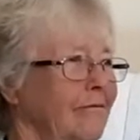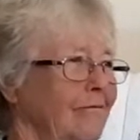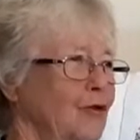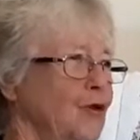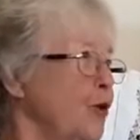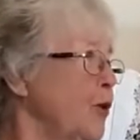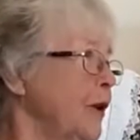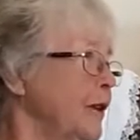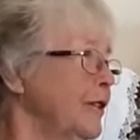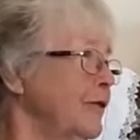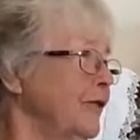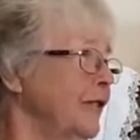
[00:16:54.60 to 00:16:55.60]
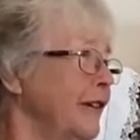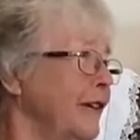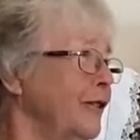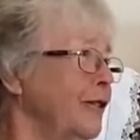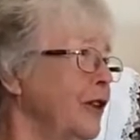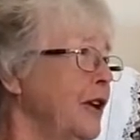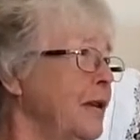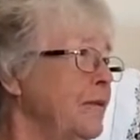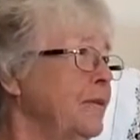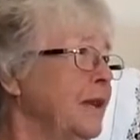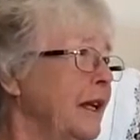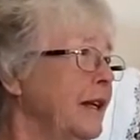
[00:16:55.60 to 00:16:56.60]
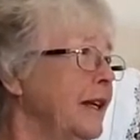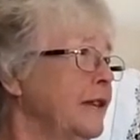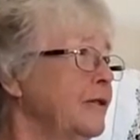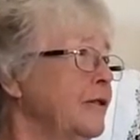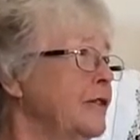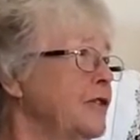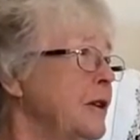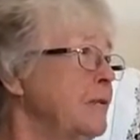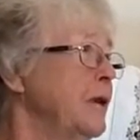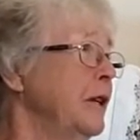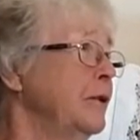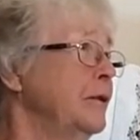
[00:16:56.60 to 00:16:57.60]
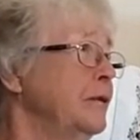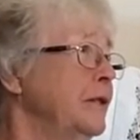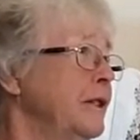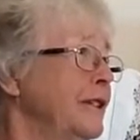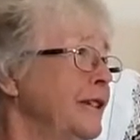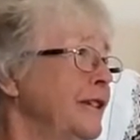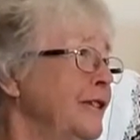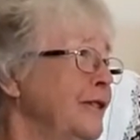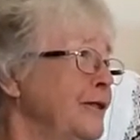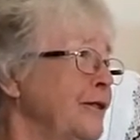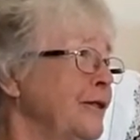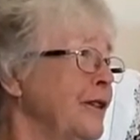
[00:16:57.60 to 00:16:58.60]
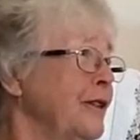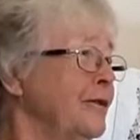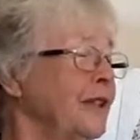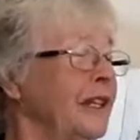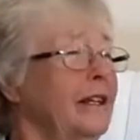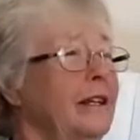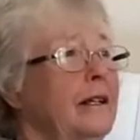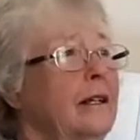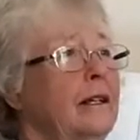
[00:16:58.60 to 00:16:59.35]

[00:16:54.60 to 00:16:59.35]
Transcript: drawings for our theme. Now later on, Deb Nichol took over that,